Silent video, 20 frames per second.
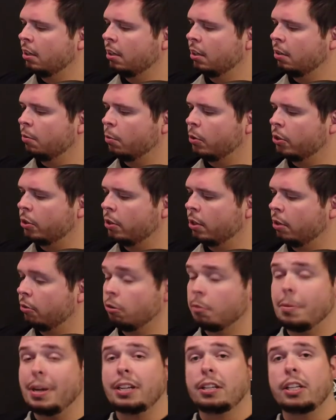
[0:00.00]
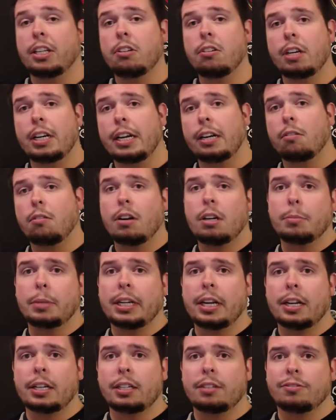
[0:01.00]
which would make the unit incredibly
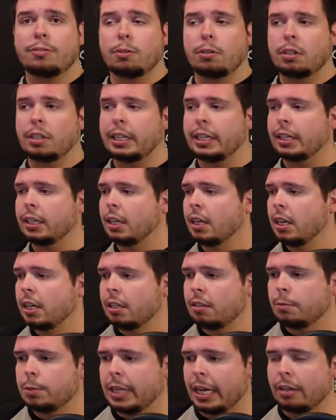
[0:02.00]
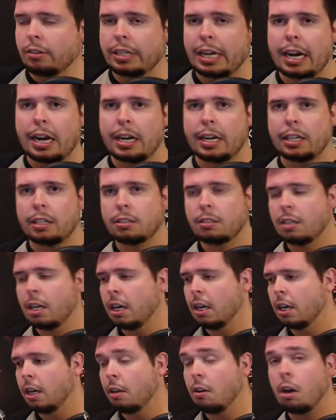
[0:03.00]
handy for like tailgating,
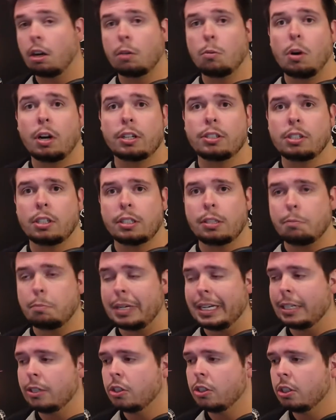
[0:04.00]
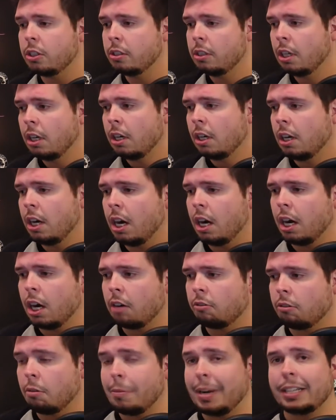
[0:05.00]
long walks on the beach,
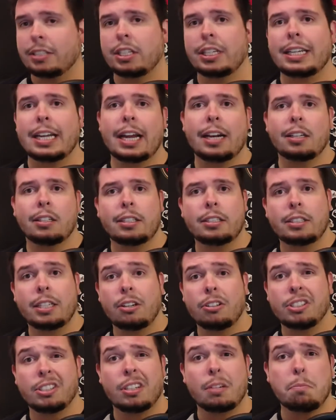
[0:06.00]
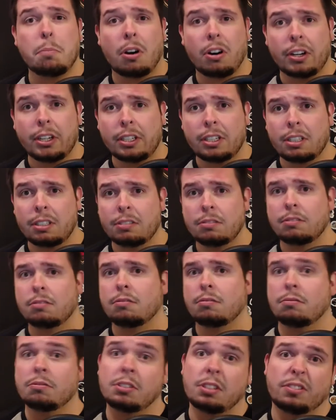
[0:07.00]
romantic candlelit dinners in a park,
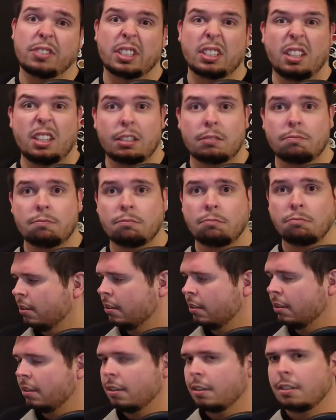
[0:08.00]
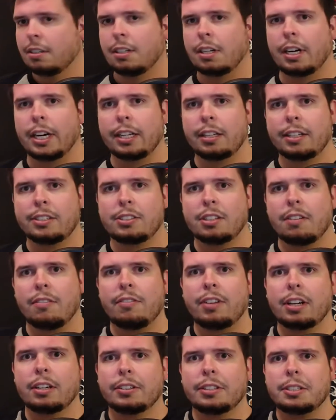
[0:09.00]
stuff like that. All right, let's
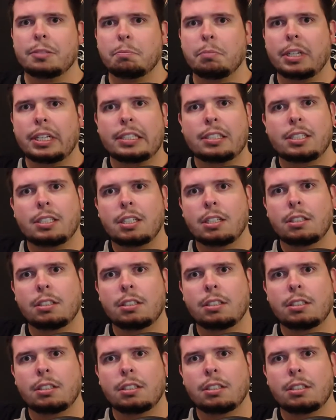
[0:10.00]
unveil this beast.